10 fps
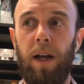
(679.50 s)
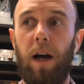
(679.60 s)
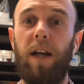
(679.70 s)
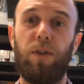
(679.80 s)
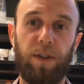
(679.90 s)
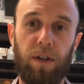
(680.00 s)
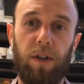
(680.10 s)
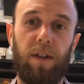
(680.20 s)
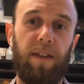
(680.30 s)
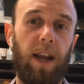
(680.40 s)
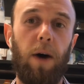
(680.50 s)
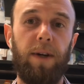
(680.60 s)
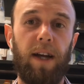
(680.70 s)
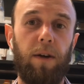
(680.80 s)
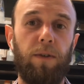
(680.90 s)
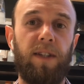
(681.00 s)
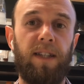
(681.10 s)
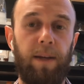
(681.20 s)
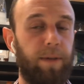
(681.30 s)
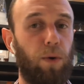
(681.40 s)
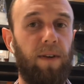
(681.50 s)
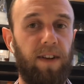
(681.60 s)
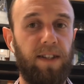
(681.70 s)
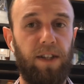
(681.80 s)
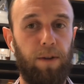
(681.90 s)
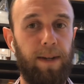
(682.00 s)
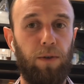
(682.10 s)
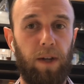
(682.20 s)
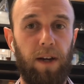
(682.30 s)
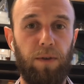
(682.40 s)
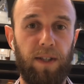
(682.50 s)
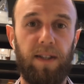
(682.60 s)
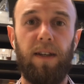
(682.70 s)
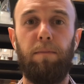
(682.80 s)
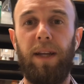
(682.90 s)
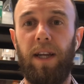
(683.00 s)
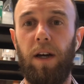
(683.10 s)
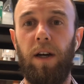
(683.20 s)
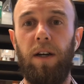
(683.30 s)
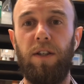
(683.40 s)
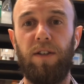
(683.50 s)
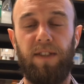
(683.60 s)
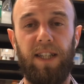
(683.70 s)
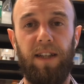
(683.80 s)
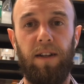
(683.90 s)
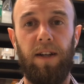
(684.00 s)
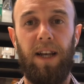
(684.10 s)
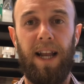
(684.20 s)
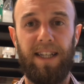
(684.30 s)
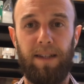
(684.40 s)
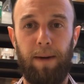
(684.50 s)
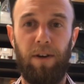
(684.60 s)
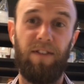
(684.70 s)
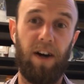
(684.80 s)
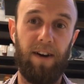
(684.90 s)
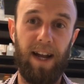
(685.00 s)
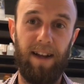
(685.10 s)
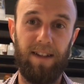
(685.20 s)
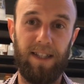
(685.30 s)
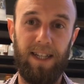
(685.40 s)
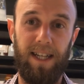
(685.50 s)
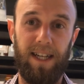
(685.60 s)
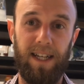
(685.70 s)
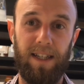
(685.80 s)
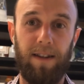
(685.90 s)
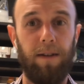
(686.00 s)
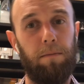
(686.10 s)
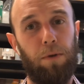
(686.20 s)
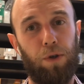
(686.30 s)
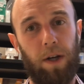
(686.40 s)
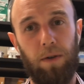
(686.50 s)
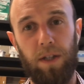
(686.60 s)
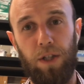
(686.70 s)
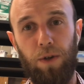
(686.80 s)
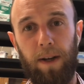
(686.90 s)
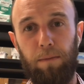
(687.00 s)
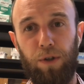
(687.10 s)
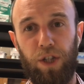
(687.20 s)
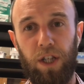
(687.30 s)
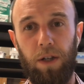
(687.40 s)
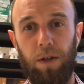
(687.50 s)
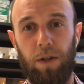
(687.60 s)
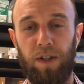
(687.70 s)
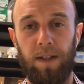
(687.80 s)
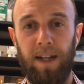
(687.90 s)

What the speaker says: It's also good that the lower dose seems equivalent to the middle dose, because obviously the less amount of RNA that's needed, the more doses you can produce.